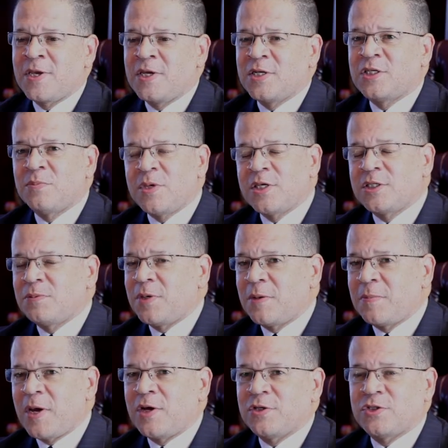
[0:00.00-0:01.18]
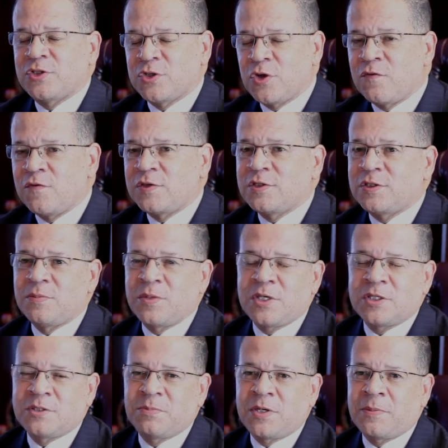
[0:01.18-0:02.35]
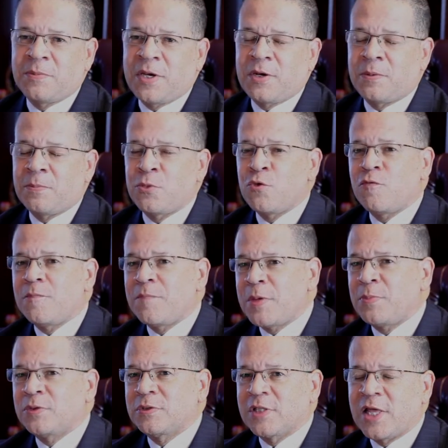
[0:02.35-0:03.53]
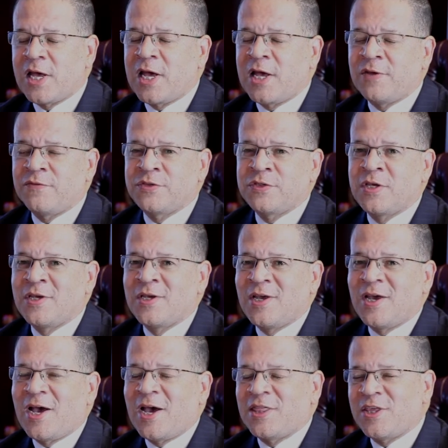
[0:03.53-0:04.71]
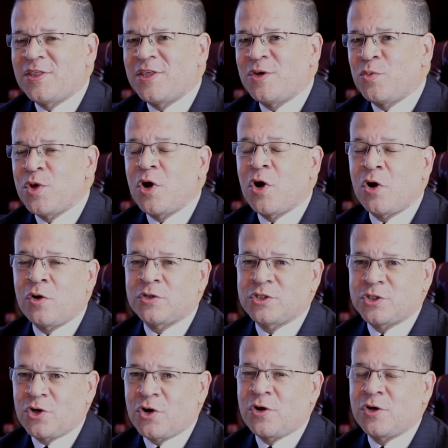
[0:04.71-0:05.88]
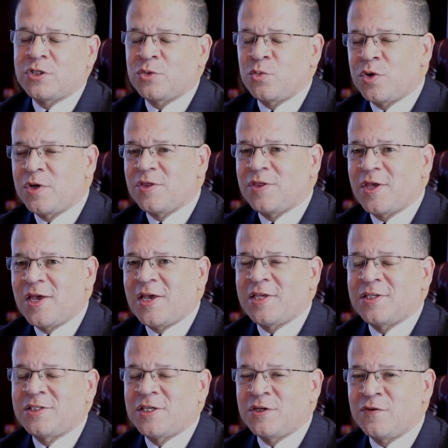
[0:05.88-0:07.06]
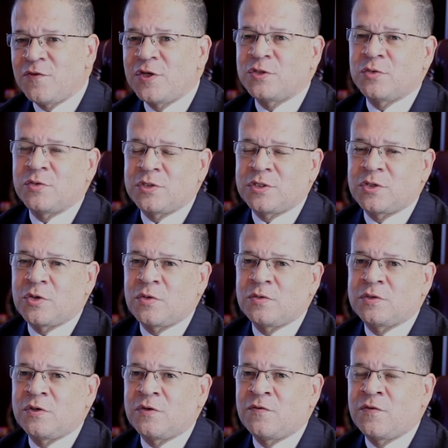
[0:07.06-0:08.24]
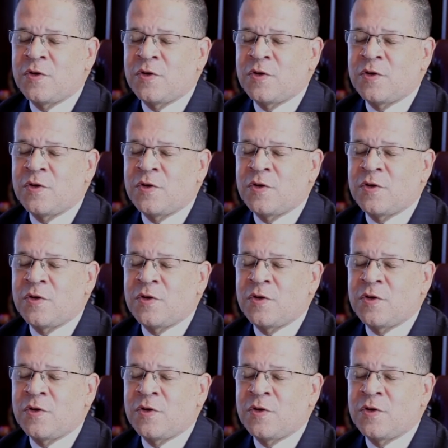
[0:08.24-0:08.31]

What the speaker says: To me, it's been about service. To me, it's been about improving people's lives. I think that we all charge with as individuals in terms of,